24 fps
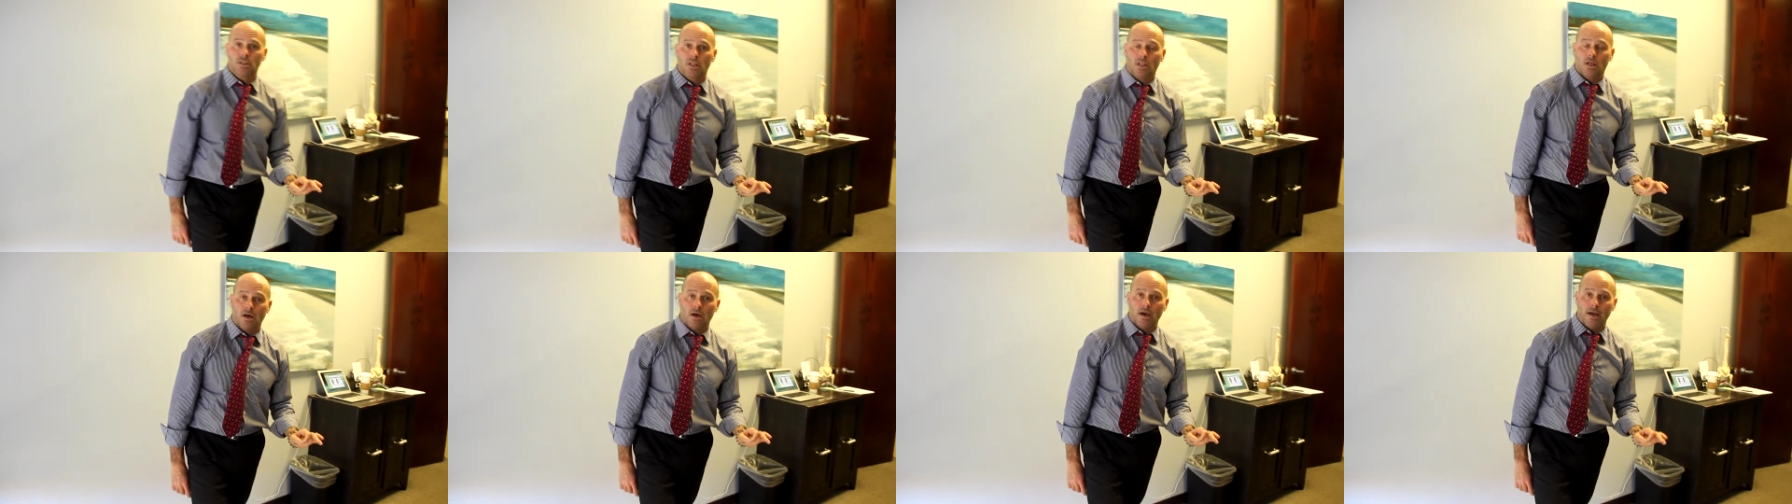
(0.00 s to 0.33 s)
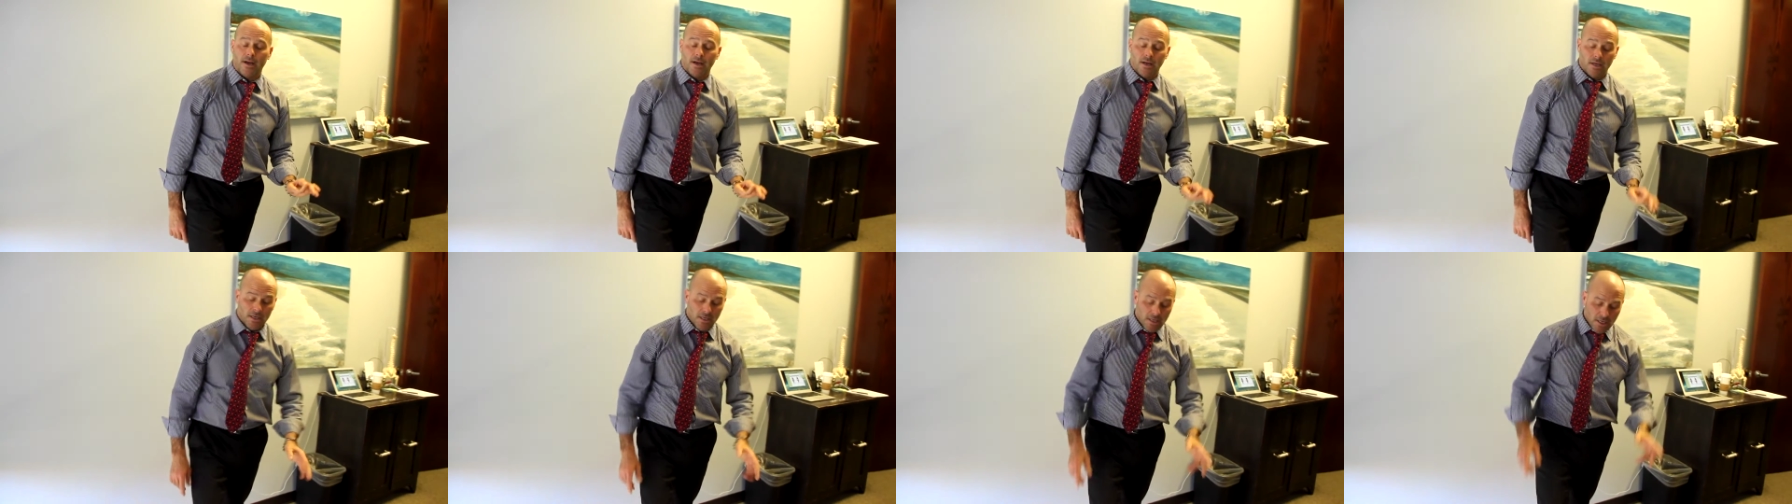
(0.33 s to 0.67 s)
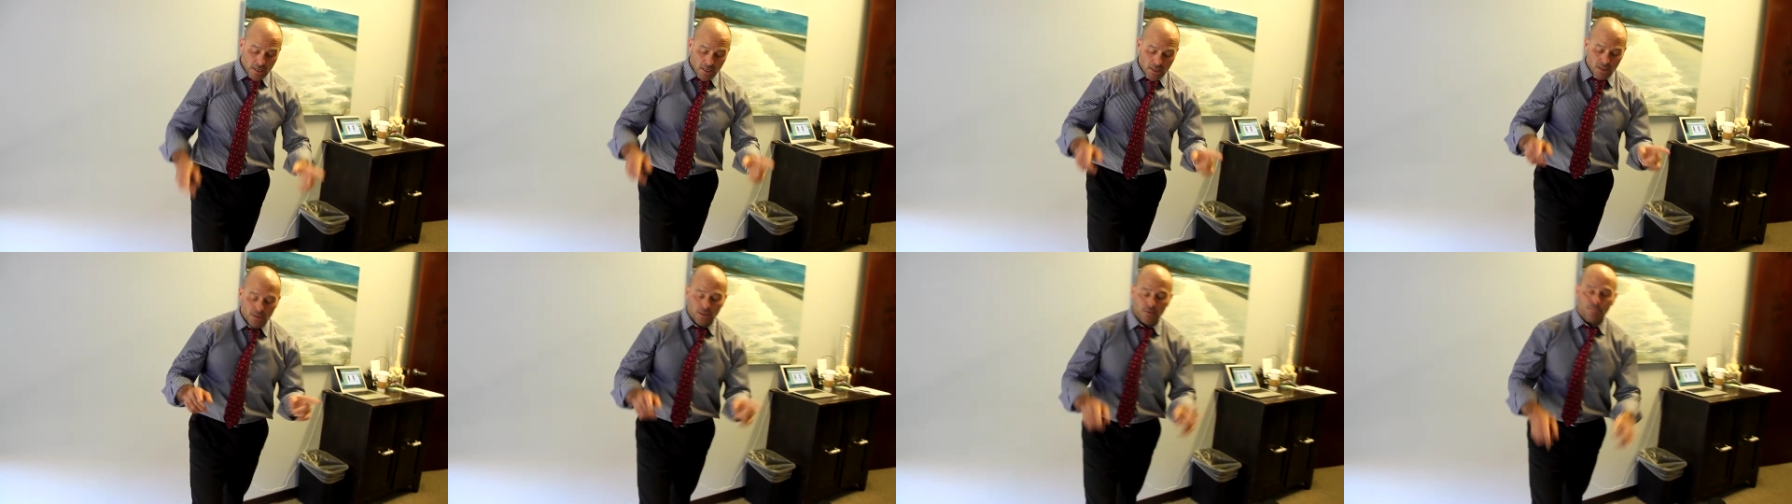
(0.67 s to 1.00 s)
line
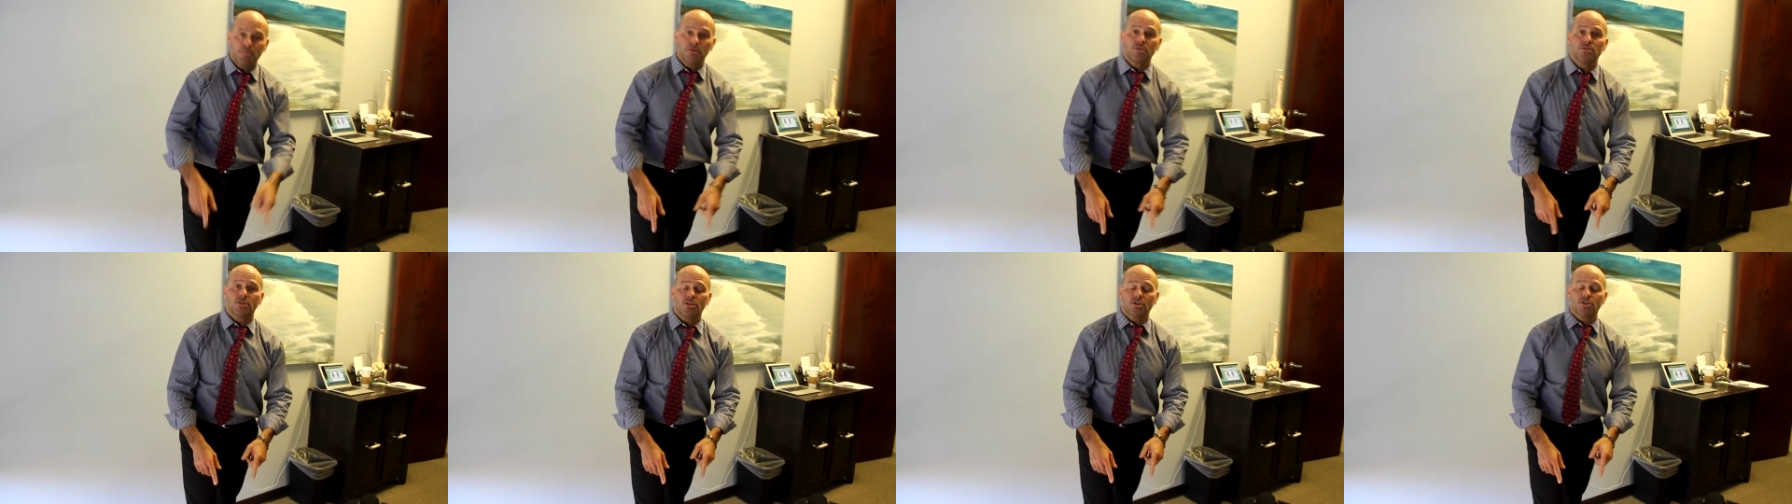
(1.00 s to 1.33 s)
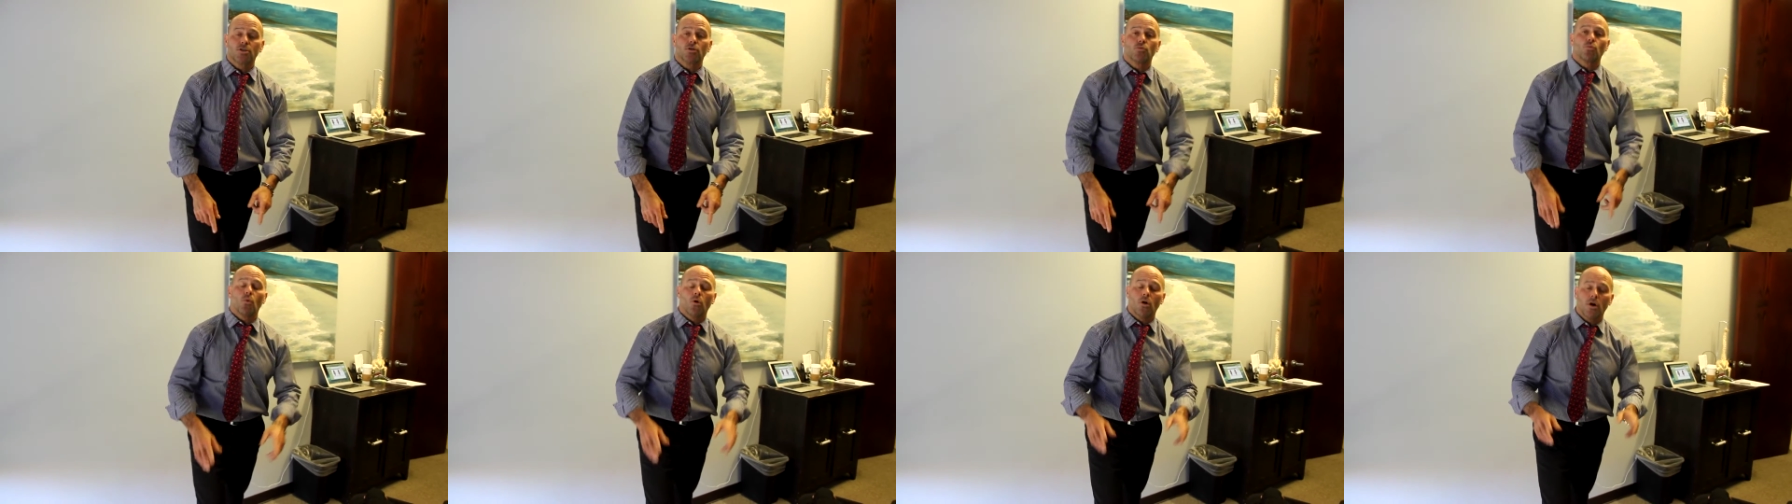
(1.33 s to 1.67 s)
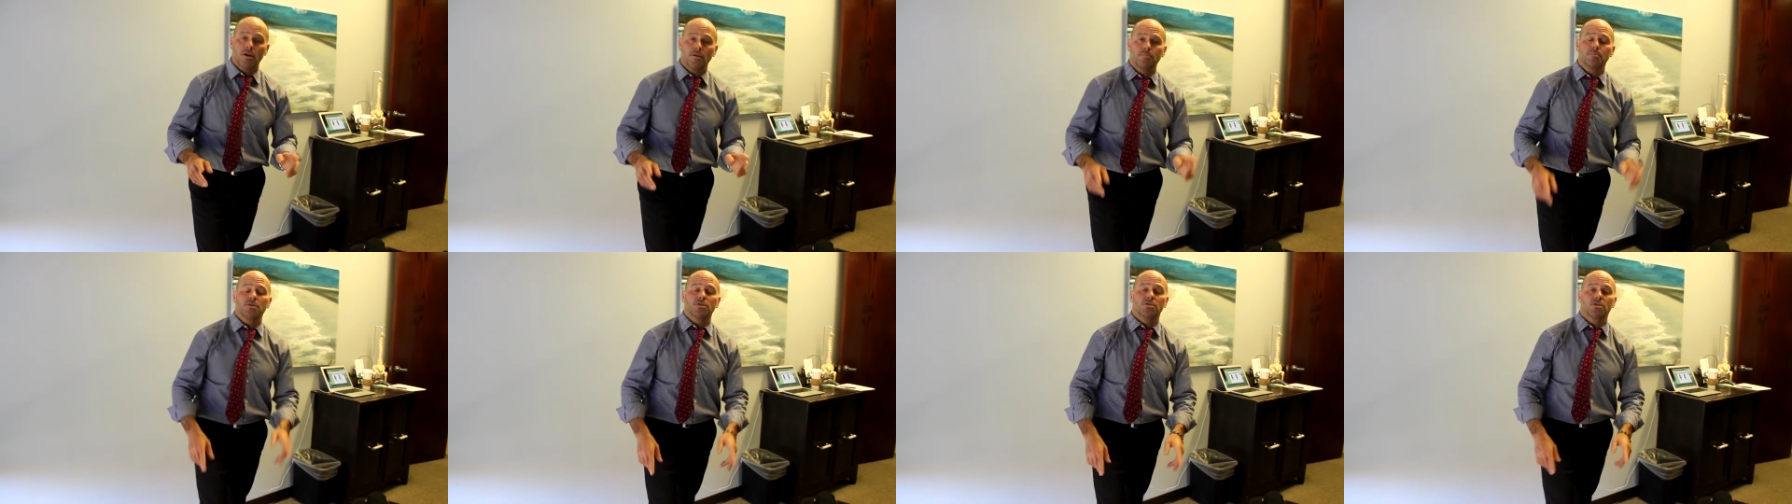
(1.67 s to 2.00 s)
in the position
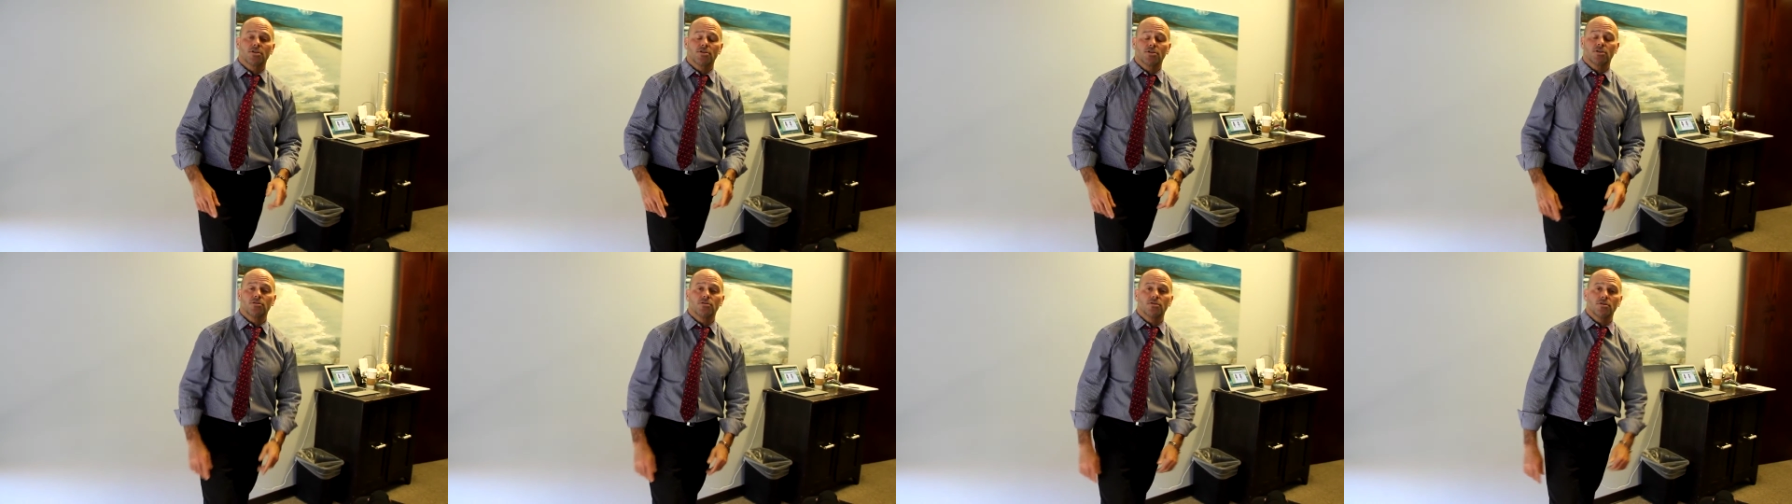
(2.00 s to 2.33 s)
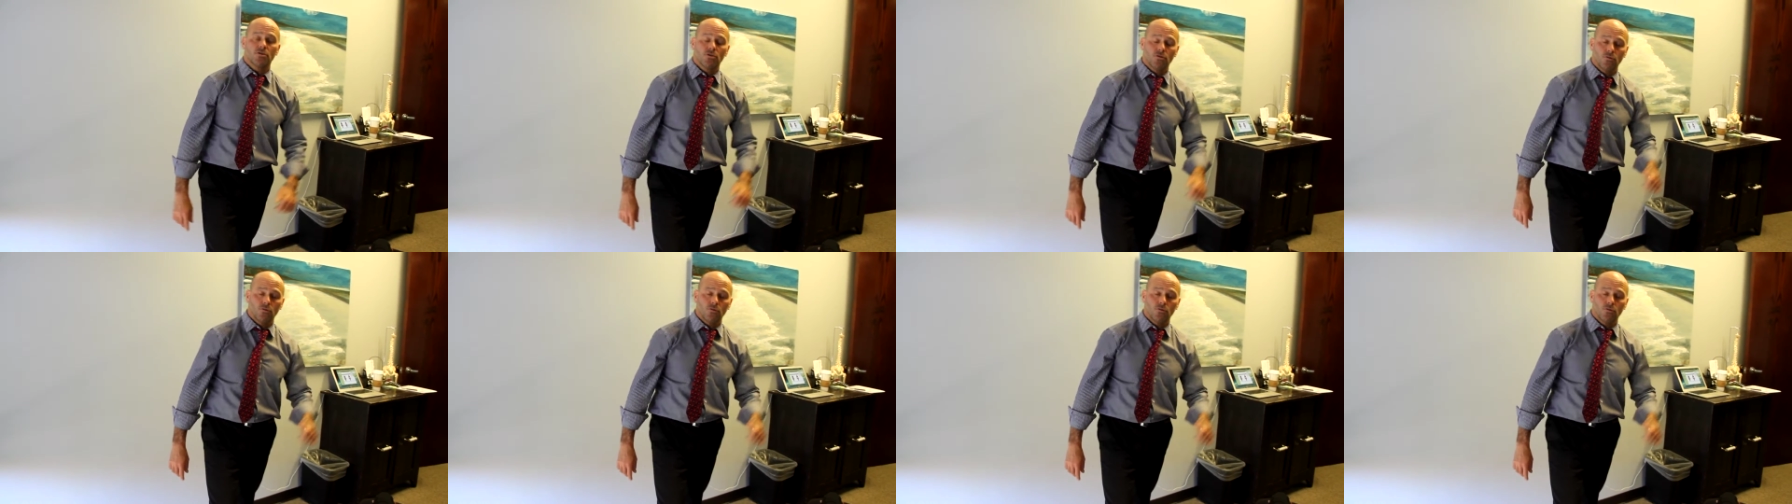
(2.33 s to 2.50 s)
1, position 2,